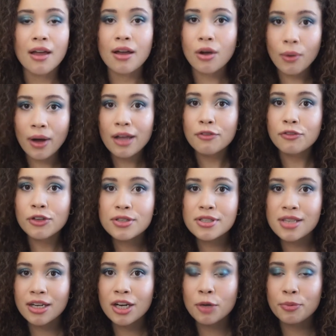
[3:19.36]
quite a few
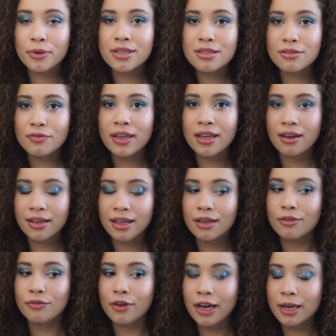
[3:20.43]
Desenio prints fit in IKEA
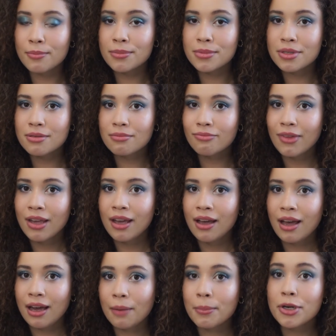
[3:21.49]
frames.
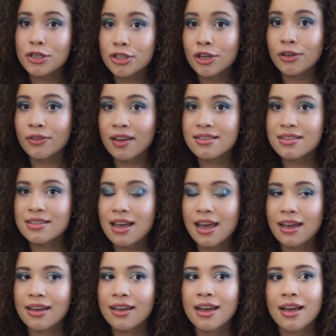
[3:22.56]
And I'm going to show you that
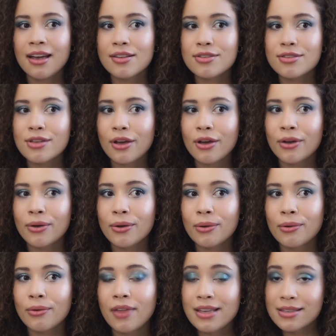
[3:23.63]
today. So
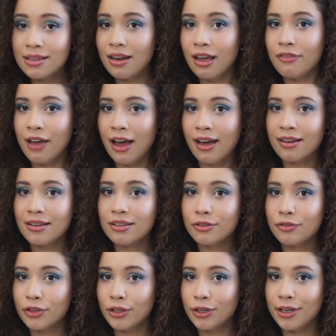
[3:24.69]
that's a life hack
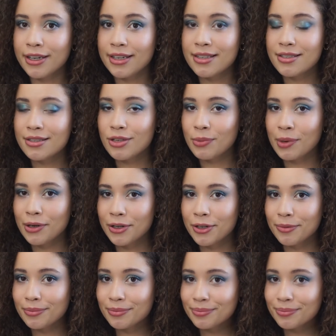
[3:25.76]
for you guys. You're welcome.